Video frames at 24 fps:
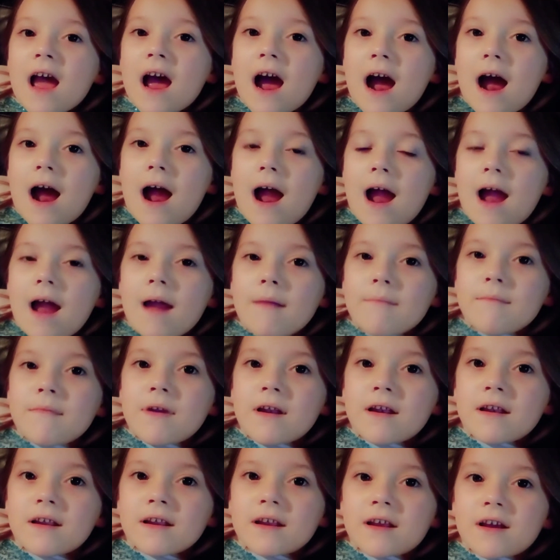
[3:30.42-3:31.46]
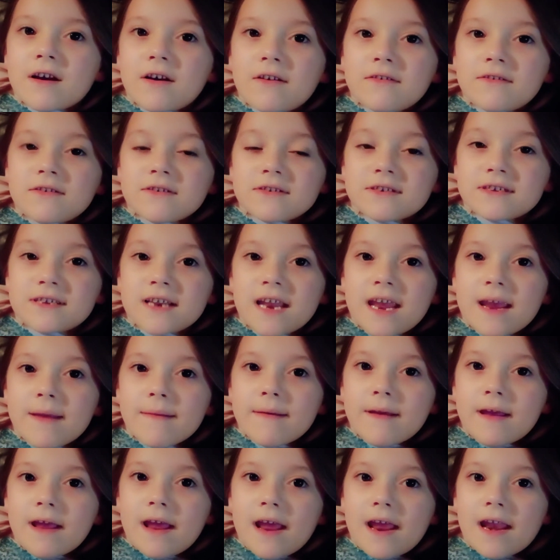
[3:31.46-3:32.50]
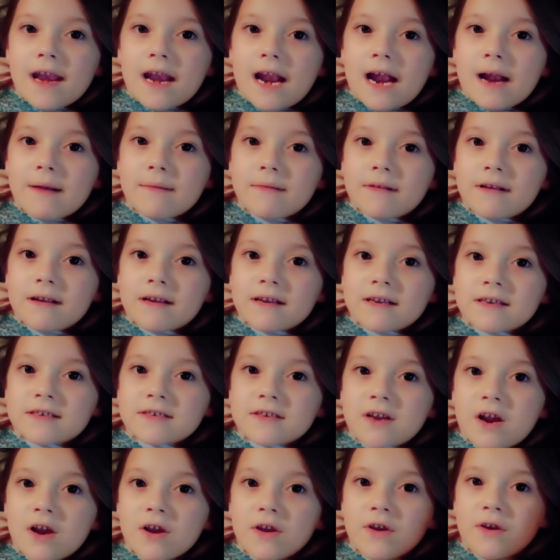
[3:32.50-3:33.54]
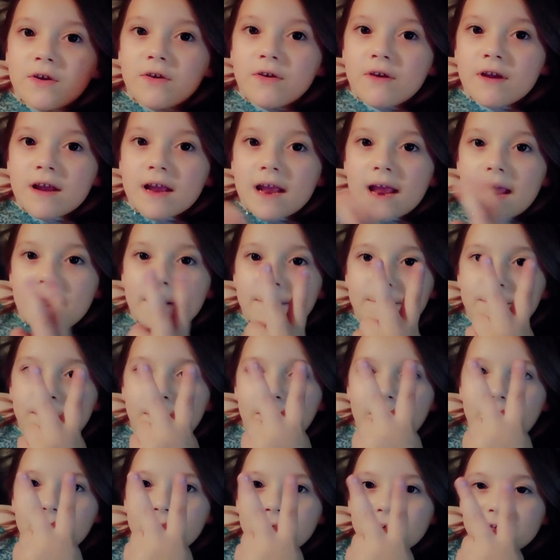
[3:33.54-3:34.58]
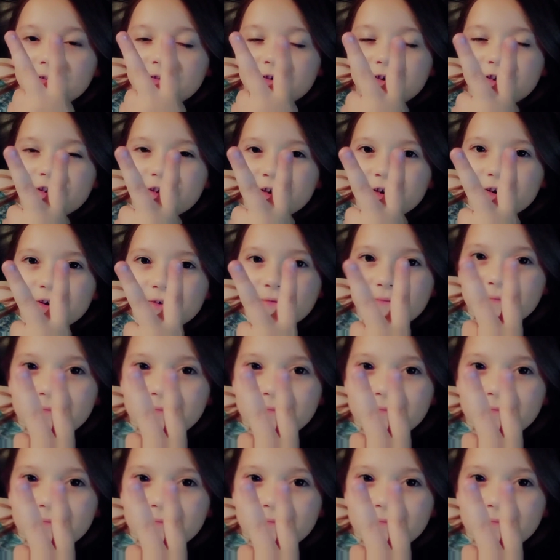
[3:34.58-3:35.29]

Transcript: I'm gonna go to sleep and I'm gonna show you in part two.